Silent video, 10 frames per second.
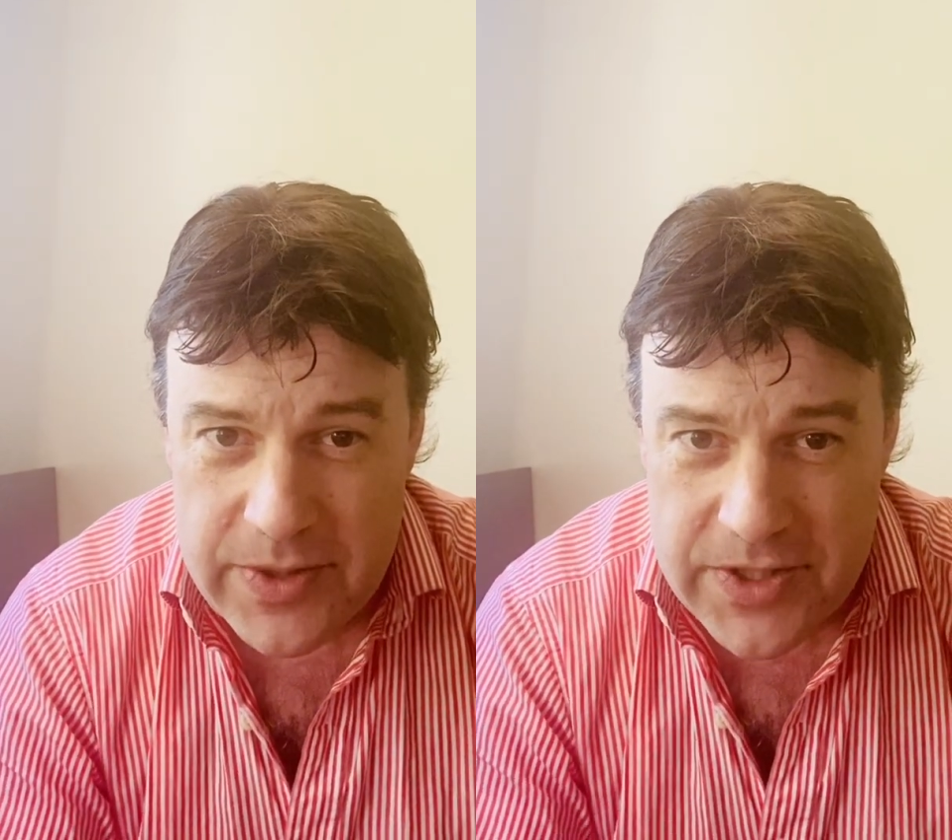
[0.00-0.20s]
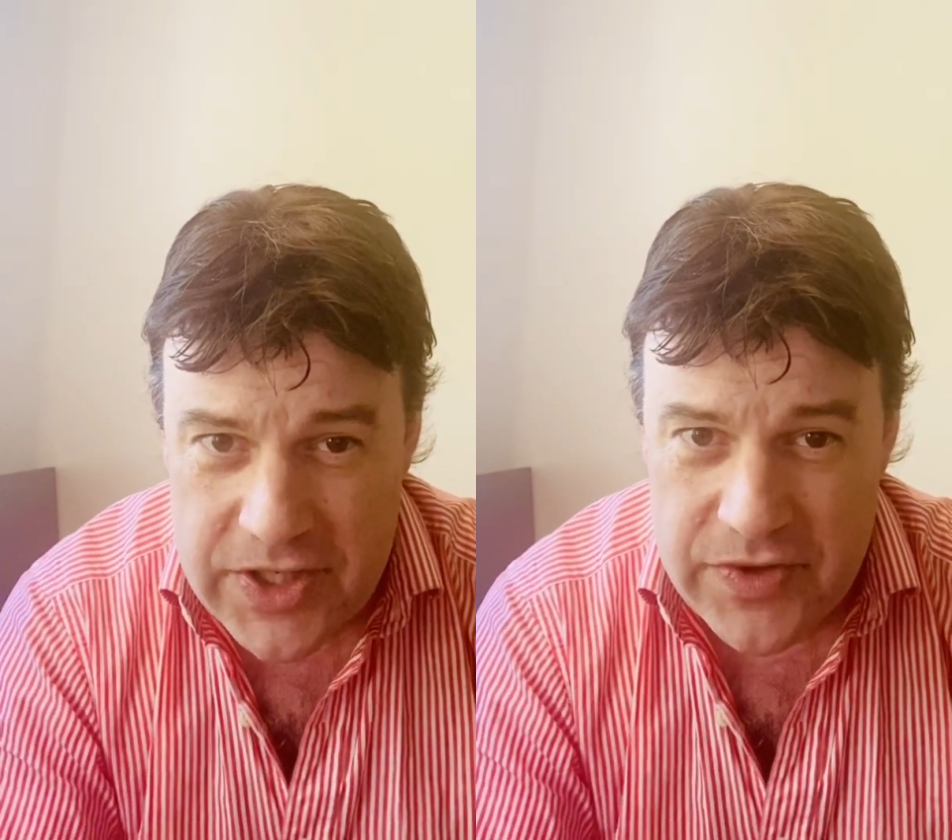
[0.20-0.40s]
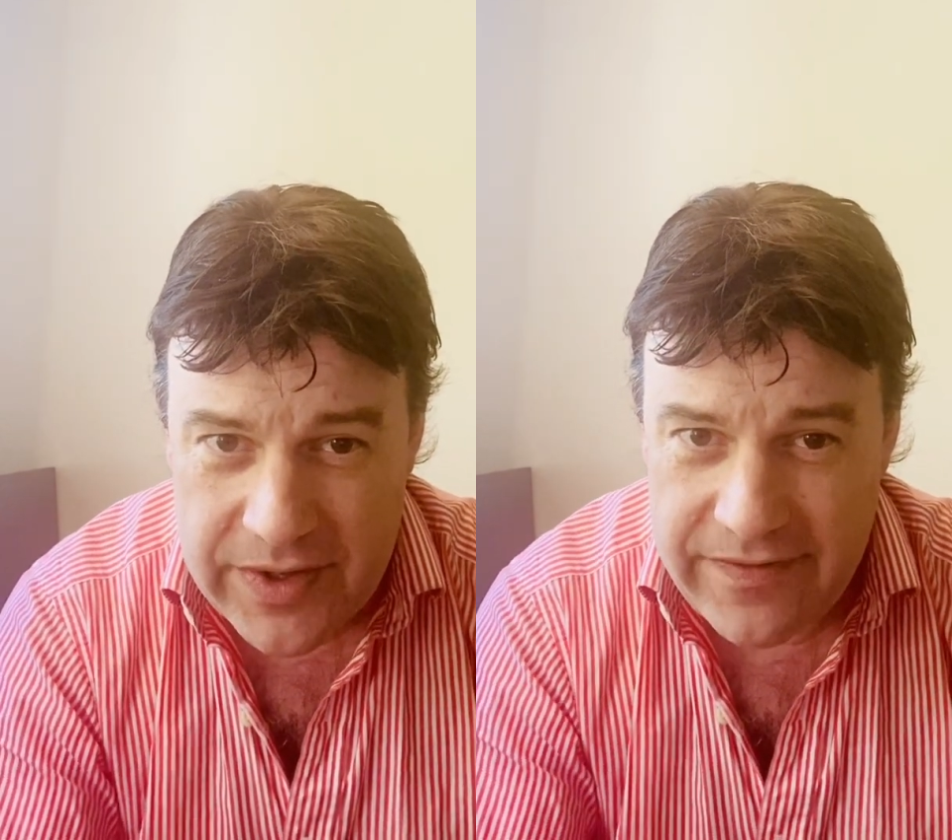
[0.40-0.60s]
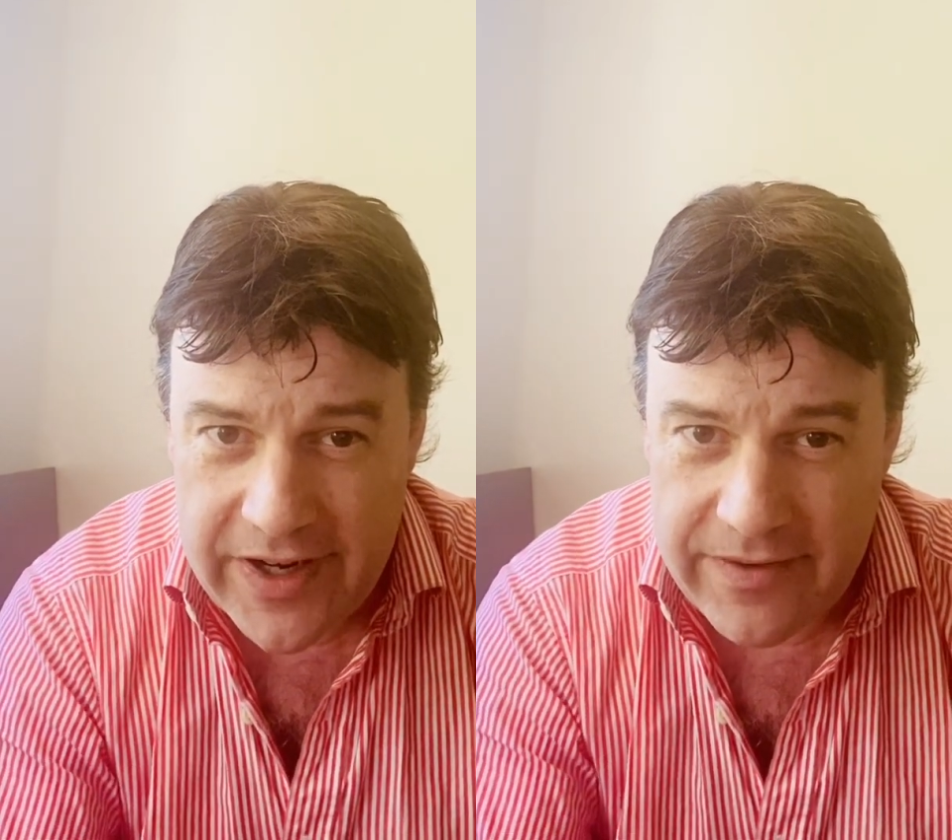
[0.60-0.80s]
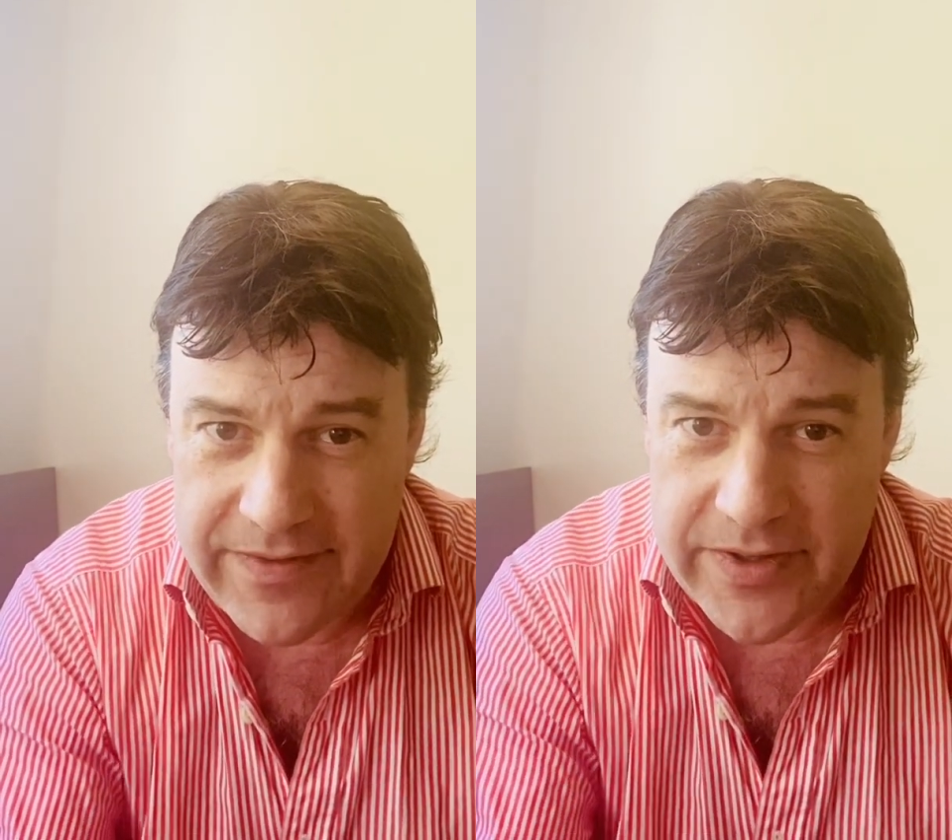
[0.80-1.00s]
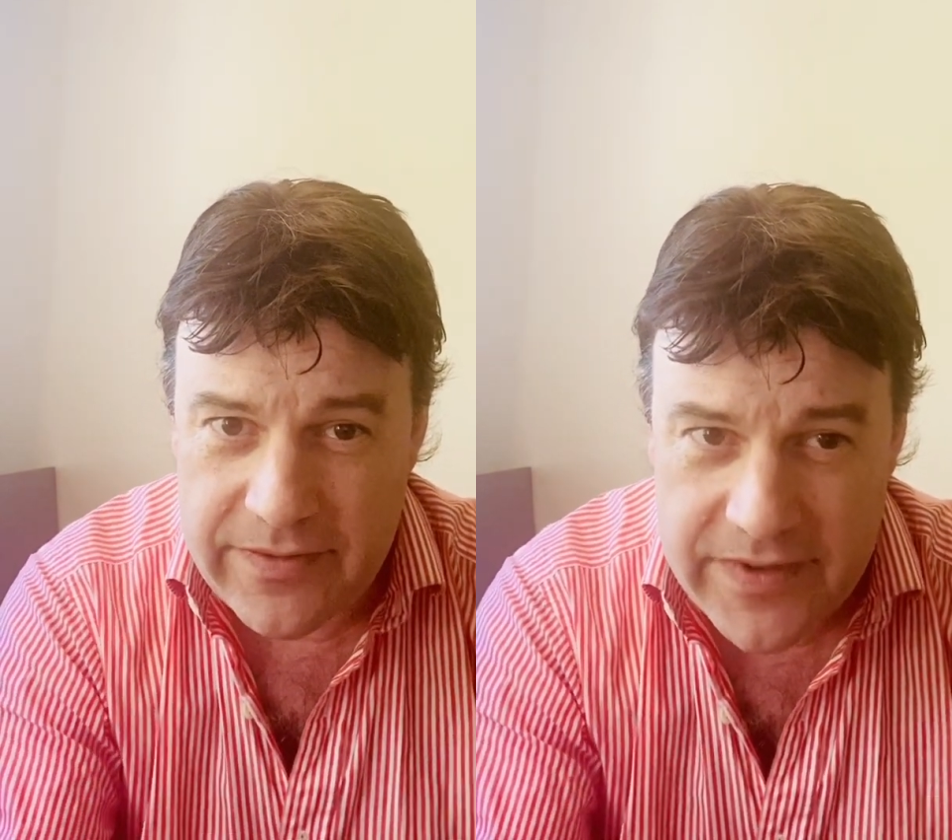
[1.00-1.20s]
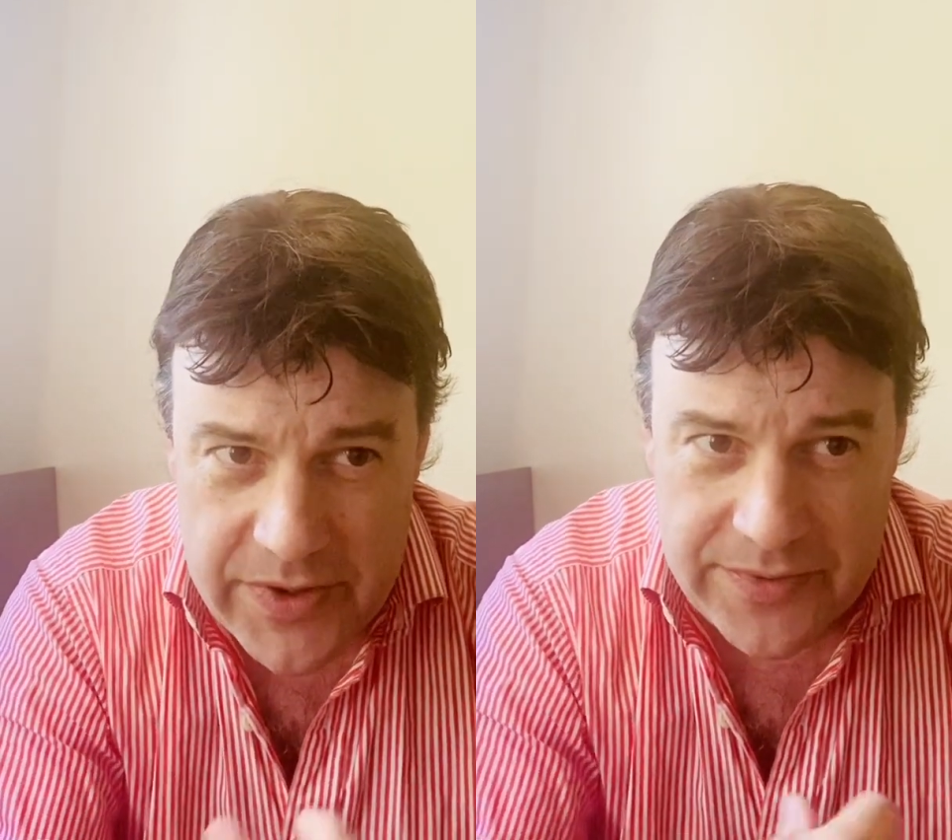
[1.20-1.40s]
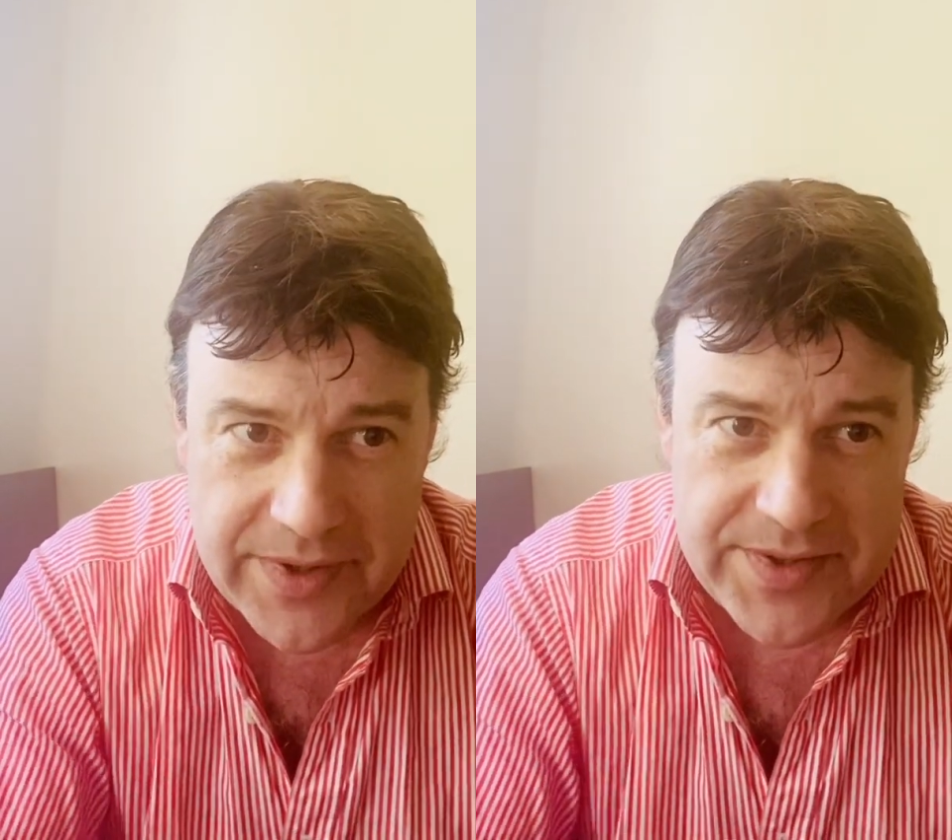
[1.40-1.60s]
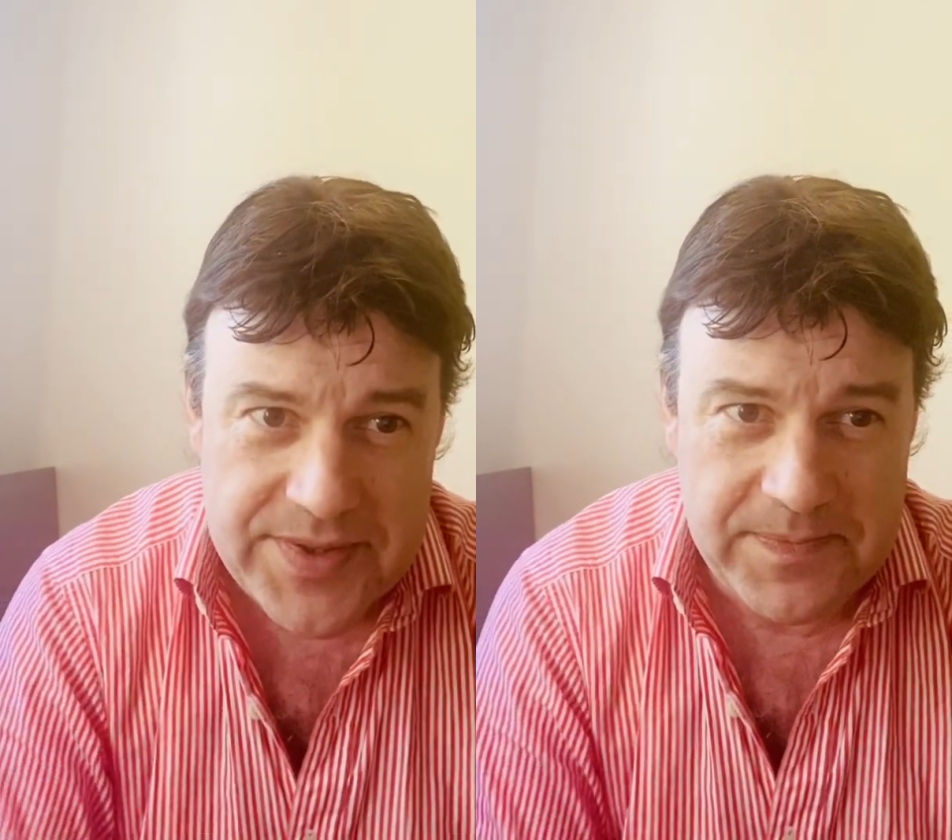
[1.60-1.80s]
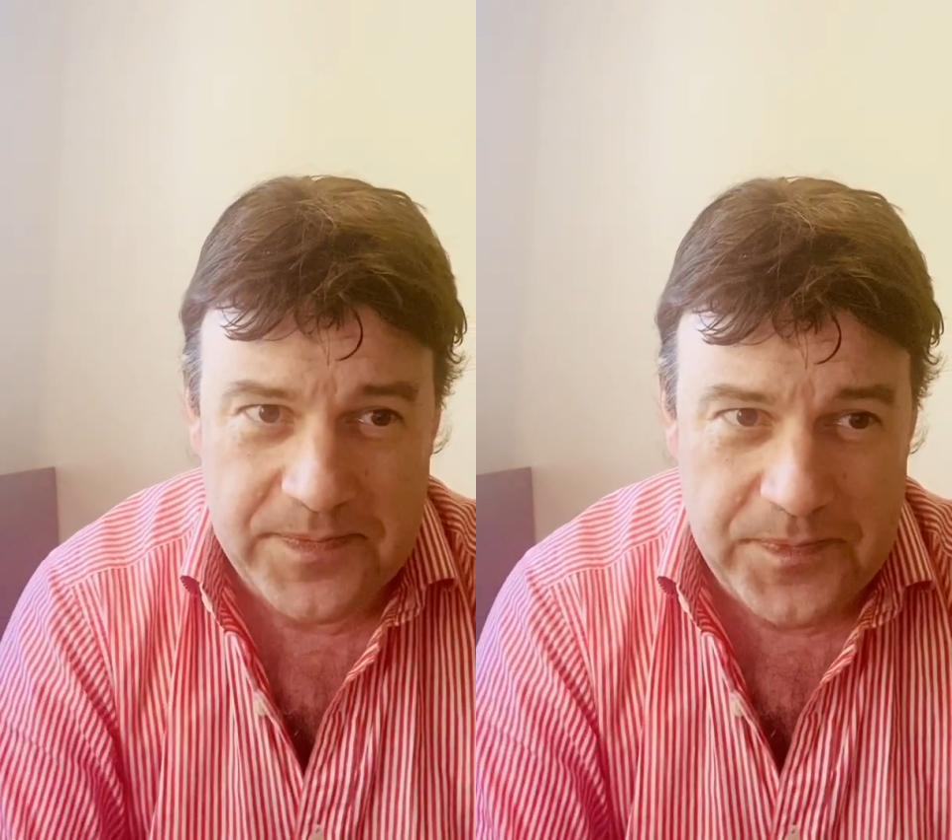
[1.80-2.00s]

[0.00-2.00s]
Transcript: to a fair few funerals.